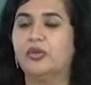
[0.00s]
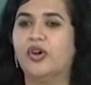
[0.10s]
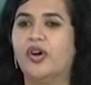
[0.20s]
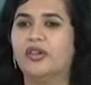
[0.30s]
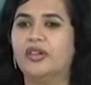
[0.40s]

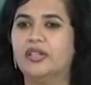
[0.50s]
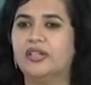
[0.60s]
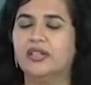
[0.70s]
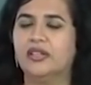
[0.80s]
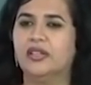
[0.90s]

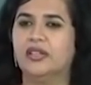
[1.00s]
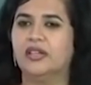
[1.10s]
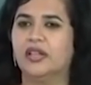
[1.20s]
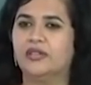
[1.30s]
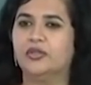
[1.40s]
longer
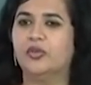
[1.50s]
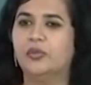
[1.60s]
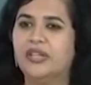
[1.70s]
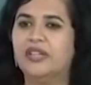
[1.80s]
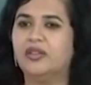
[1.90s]
a
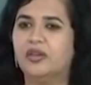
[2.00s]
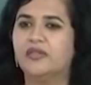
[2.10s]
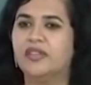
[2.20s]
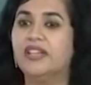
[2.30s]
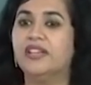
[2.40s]
domain
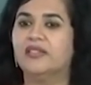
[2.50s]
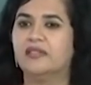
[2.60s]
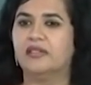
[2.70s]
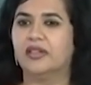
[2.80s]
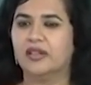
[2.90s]
of the
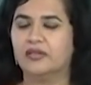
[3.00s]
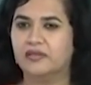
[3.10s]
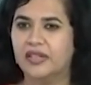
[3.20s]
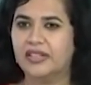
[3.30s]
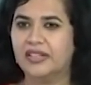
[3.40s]

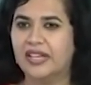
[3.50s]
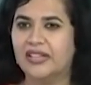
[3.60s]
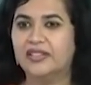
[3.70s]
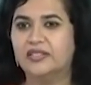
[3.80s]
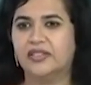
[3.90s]
very
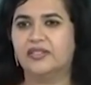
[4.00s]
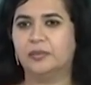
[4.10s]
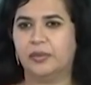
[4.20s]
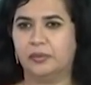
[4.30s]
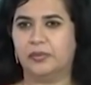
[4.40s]
elitist
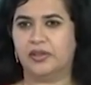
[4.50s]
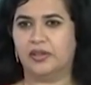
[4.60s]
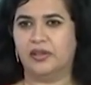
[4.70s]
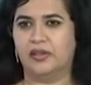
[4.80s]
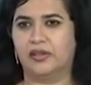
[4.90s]
people.
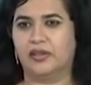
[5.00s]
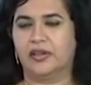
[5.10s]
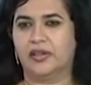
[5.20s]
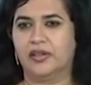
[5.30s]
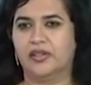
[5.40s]

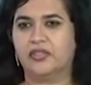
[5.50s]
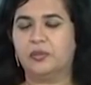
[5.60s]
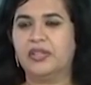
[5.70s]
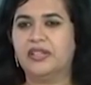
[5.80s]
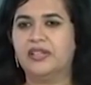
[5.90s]

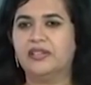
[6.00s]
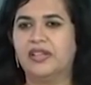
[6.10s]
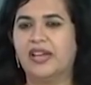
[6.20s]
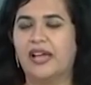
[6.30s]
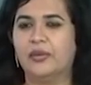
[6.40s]
Speaking the
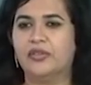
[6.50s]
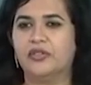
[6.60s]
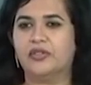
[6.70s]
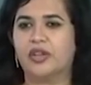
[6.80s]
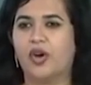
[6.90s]
language
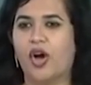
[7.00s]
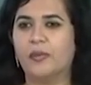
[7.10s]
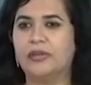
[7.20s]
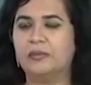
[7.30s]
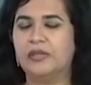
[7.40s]
of the
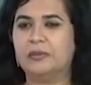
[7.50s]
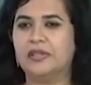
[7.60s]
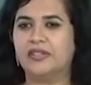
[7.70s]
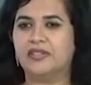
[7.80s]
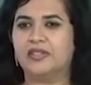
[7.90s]
common
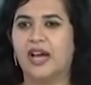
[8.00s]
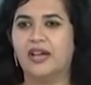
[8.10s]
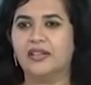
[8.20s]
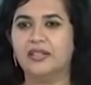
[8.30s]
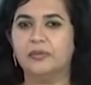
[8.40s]
people,
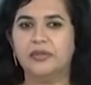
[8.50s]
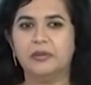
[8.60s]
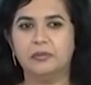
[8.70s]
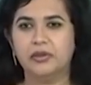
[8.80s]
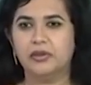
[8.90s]
starring
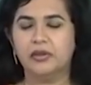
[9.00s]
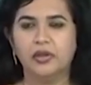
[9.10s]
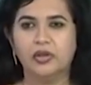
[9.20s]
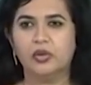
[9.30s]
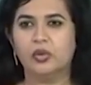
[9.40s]
people
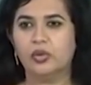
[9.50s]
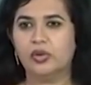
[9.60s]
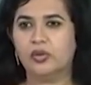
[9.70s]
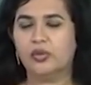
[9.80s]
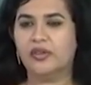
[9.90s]
who,
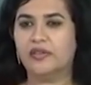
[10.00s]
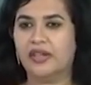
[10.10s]
who were